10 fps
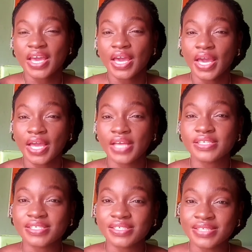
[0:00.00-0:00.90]

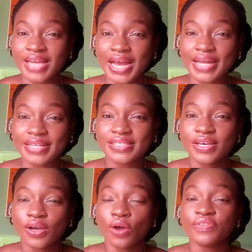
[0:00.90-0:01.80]
is that
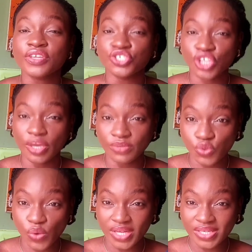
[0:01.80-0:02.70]
of the Jim
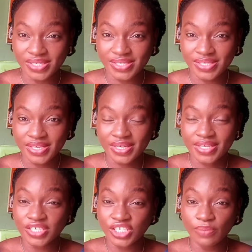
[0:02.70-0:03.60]
twins.
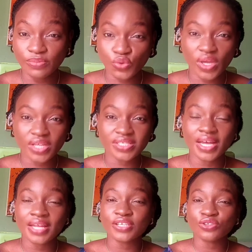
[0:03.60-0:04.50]
The Jim twins,
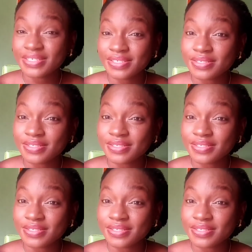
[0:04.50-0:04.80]
and the